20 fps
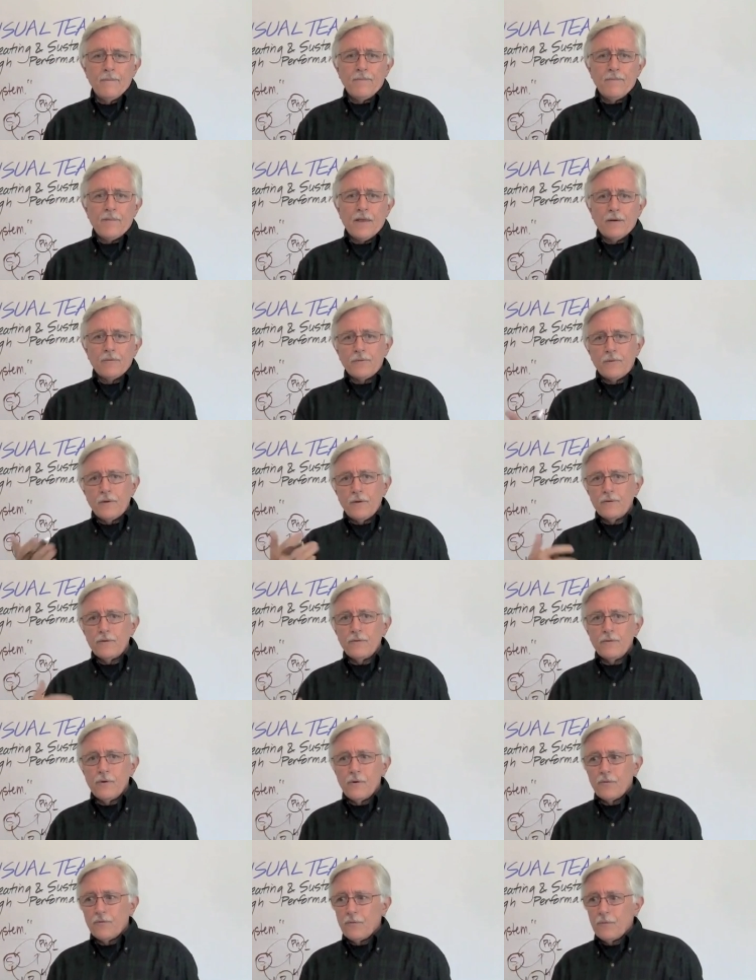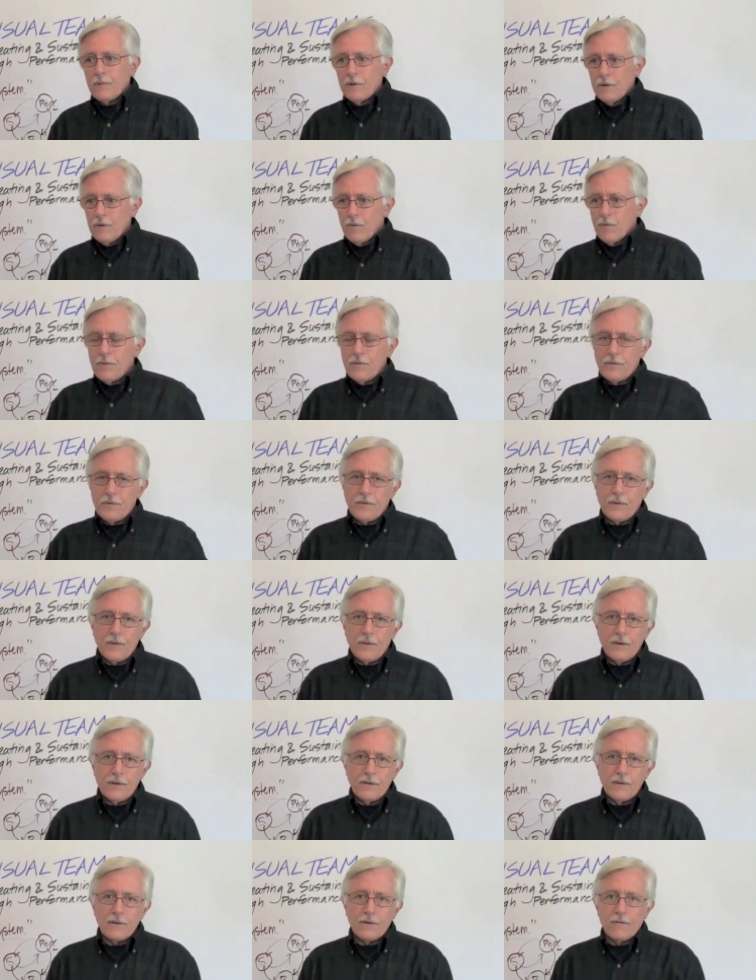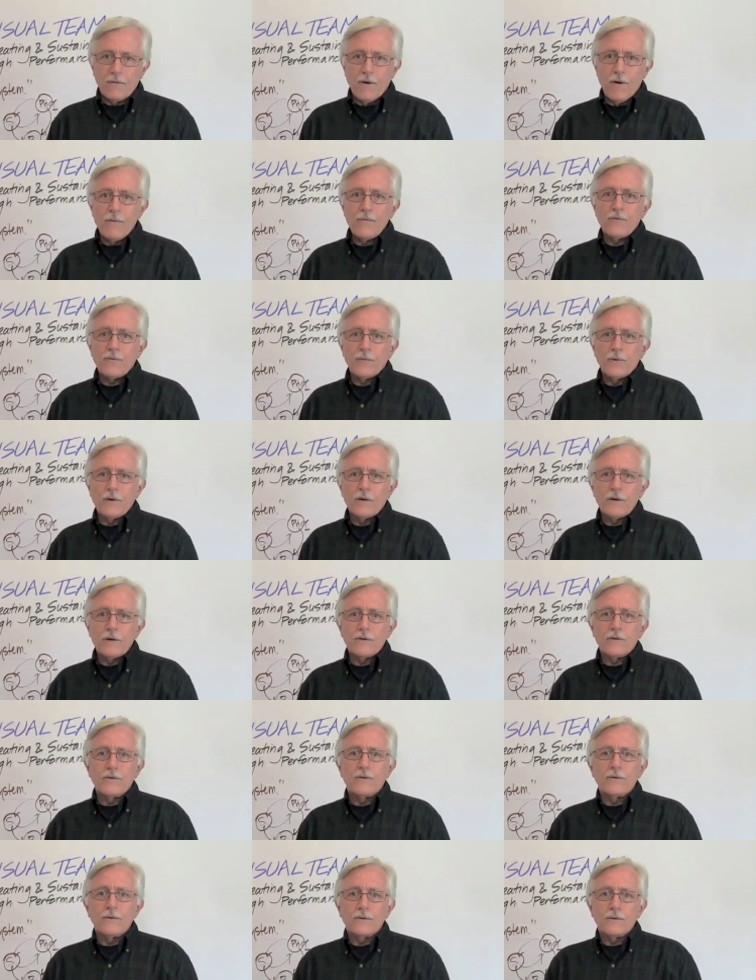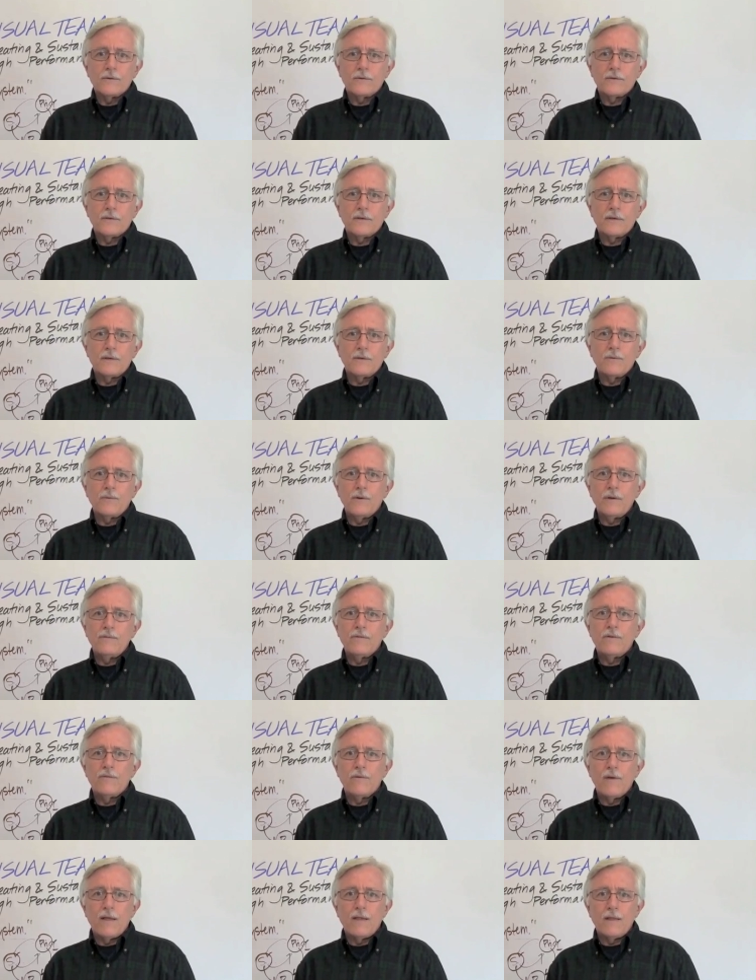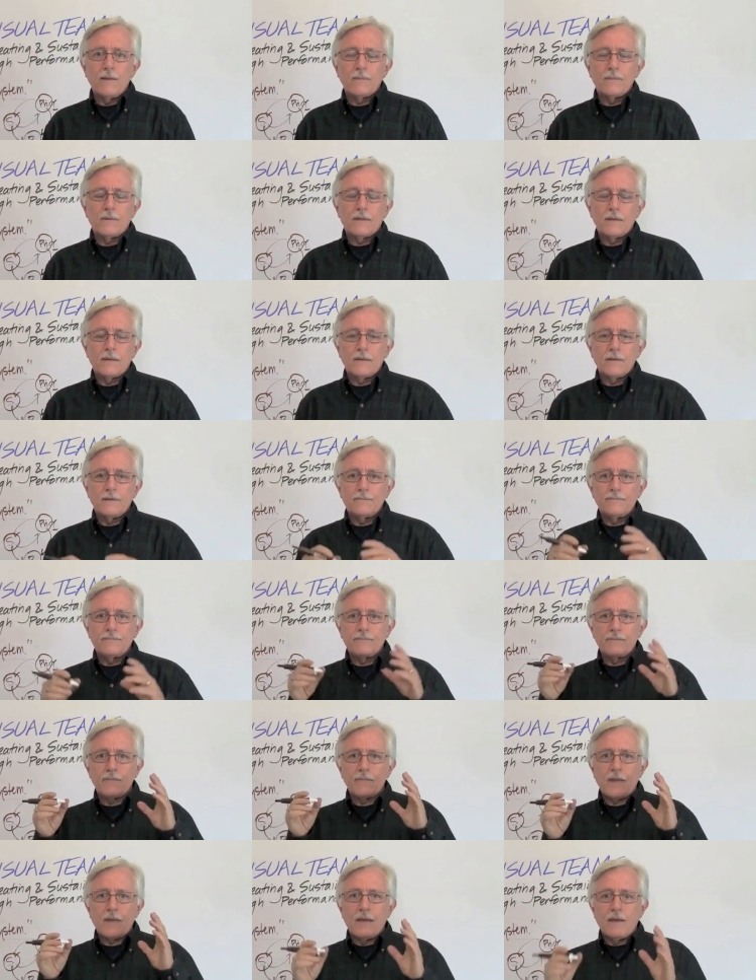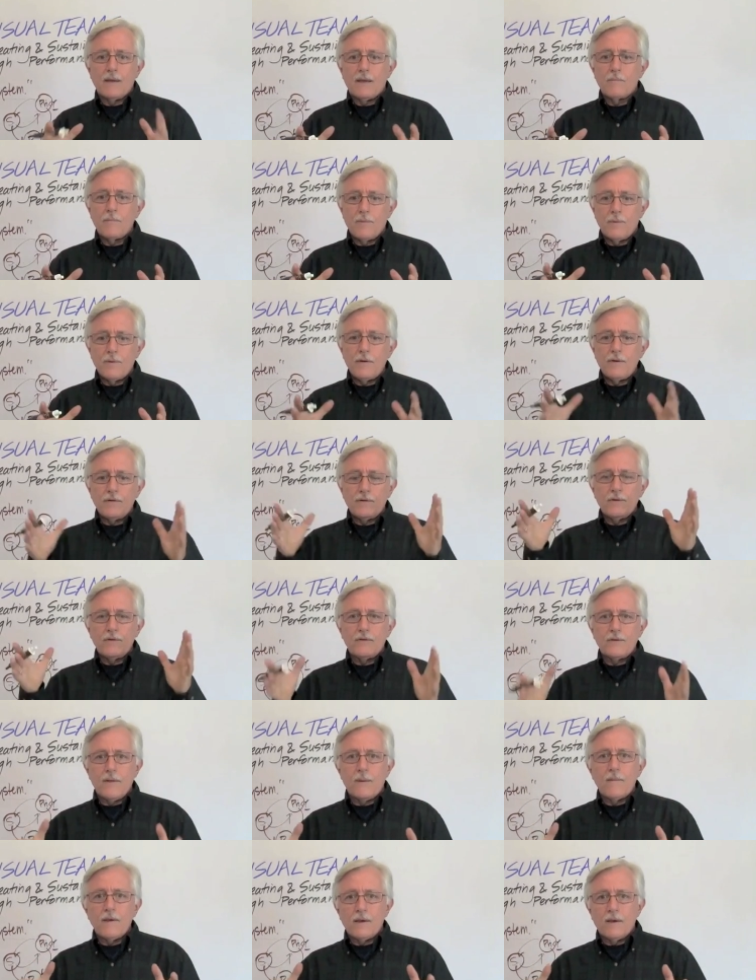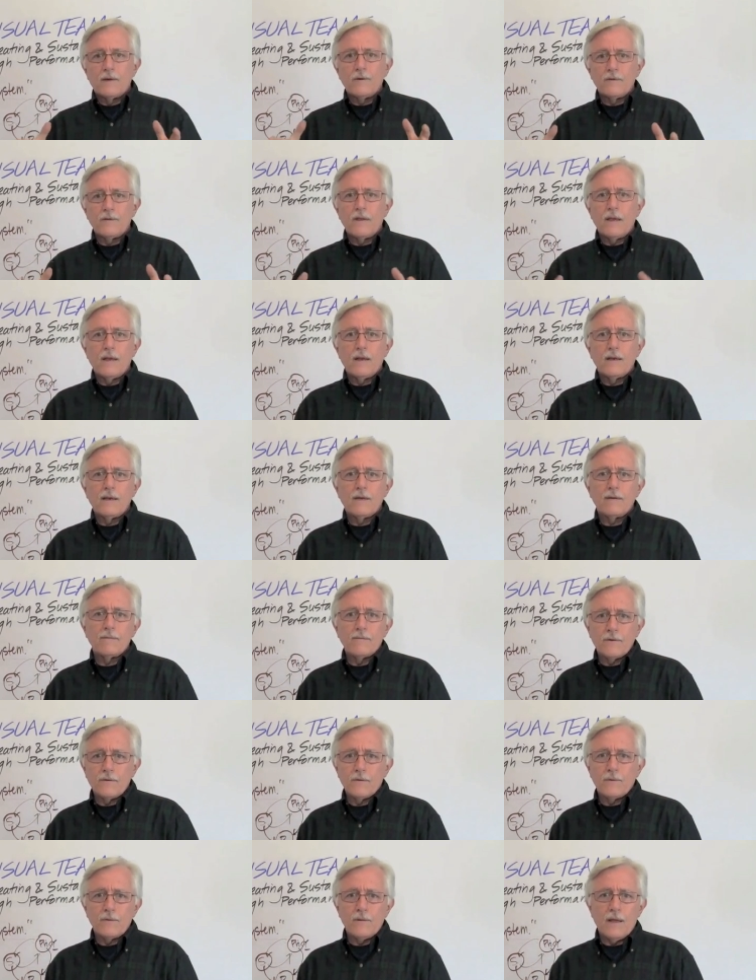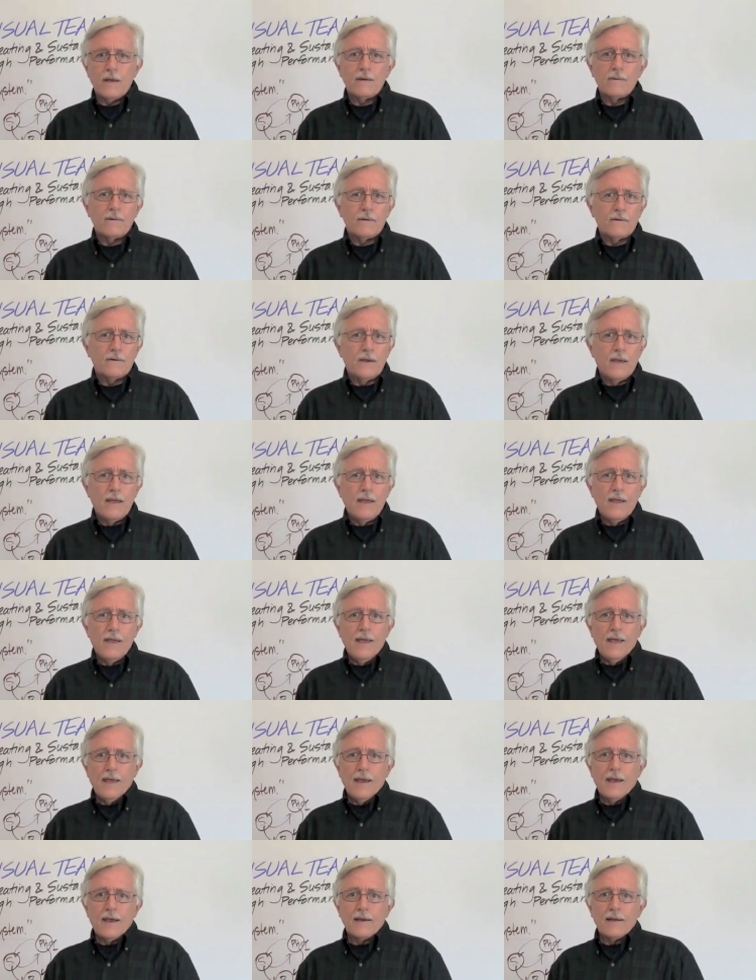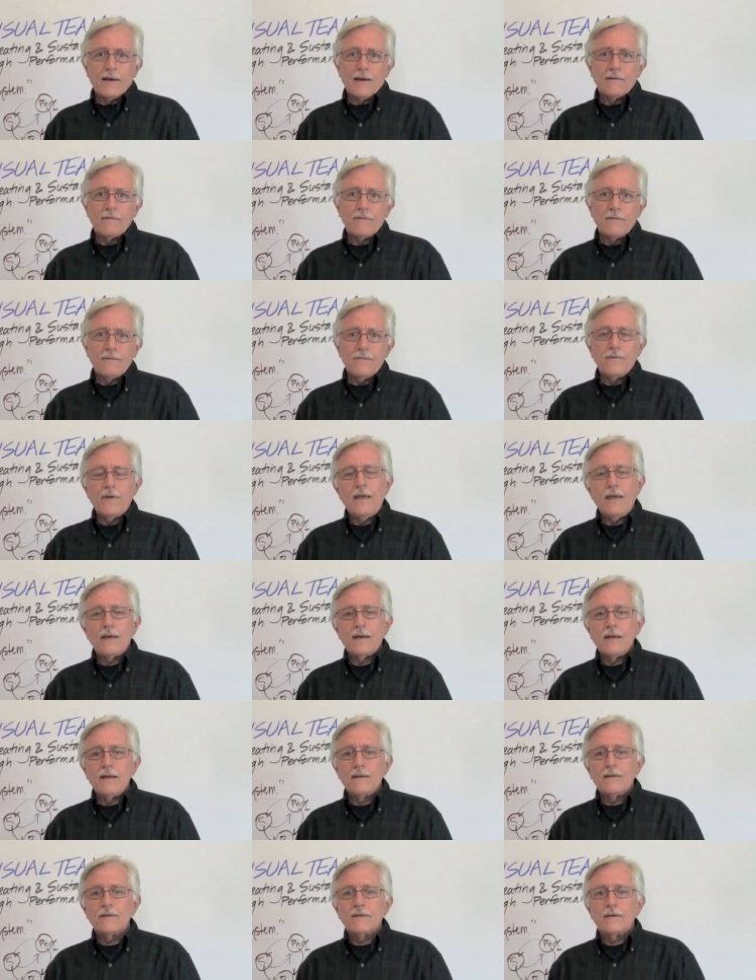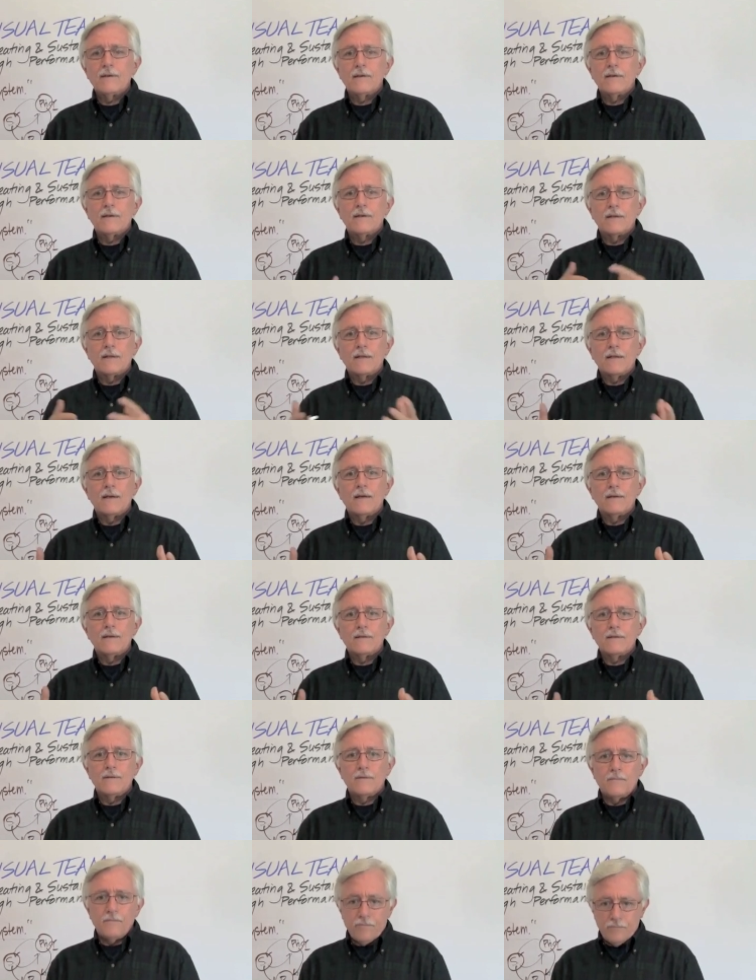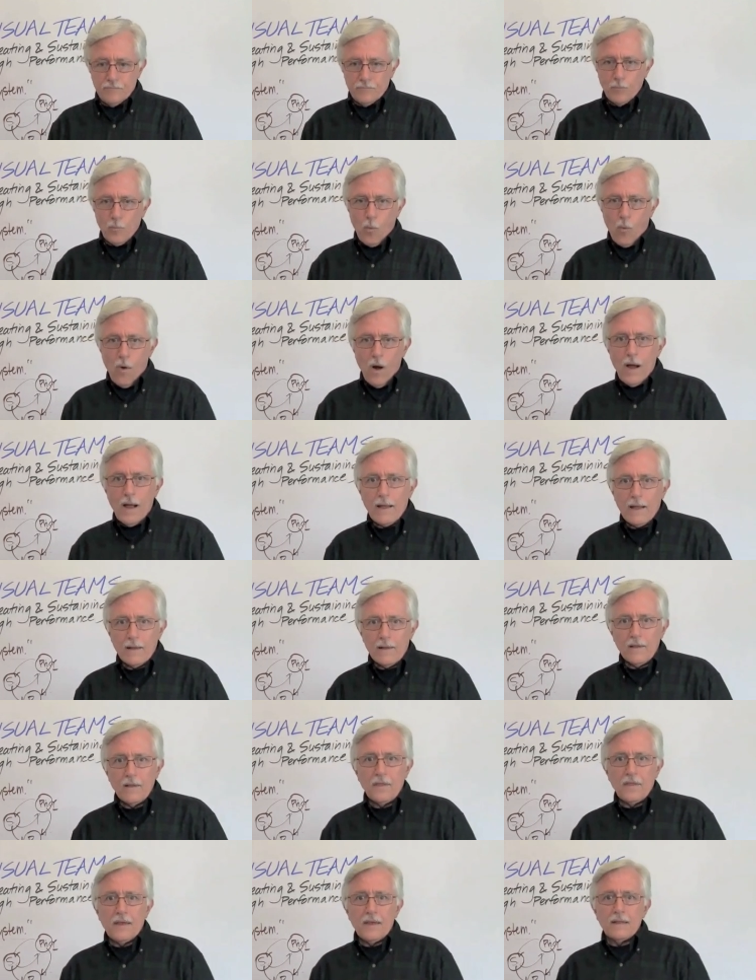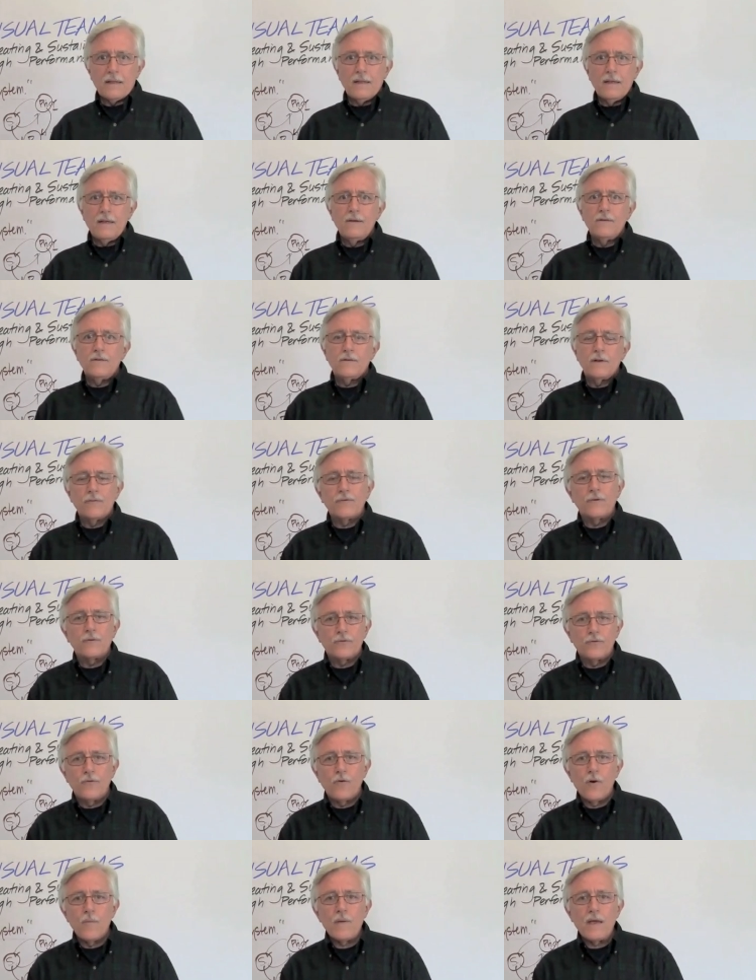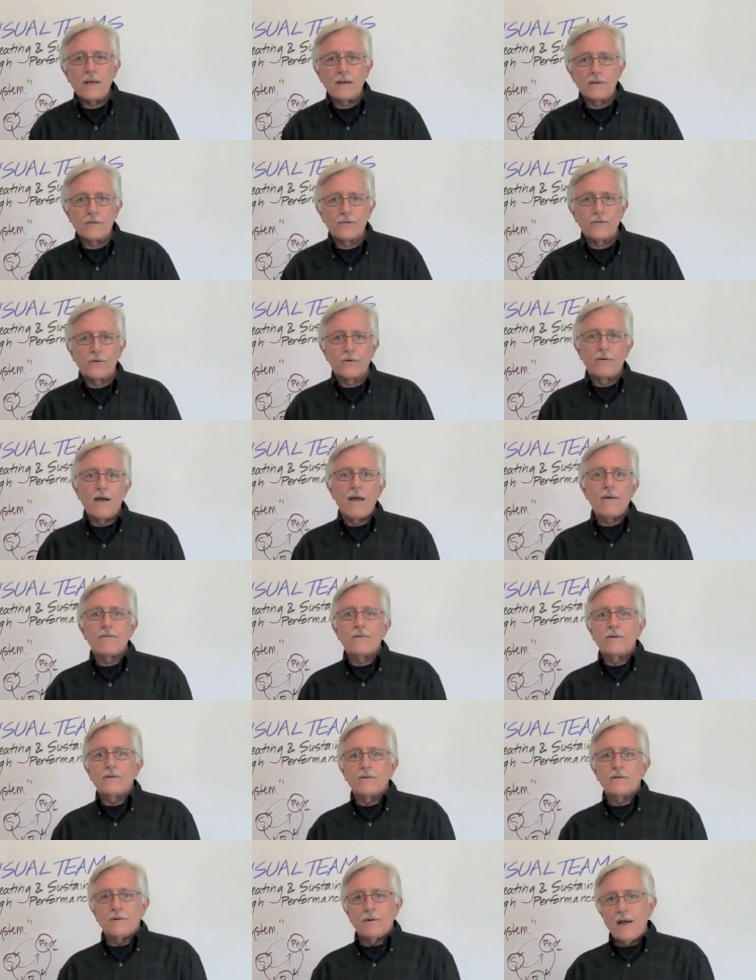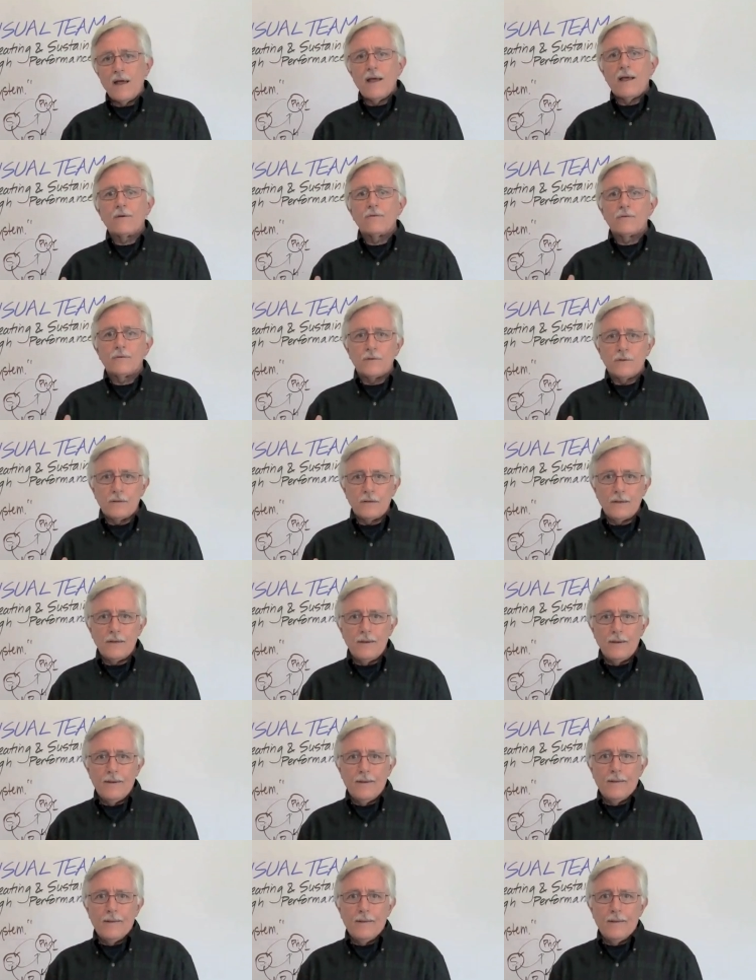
Now, for those of you who are familiar with the Grove's work and tools, we've developed a pretty systemic understanding of visual language. And I've had an insight in the last while that these different formats for graphics are actually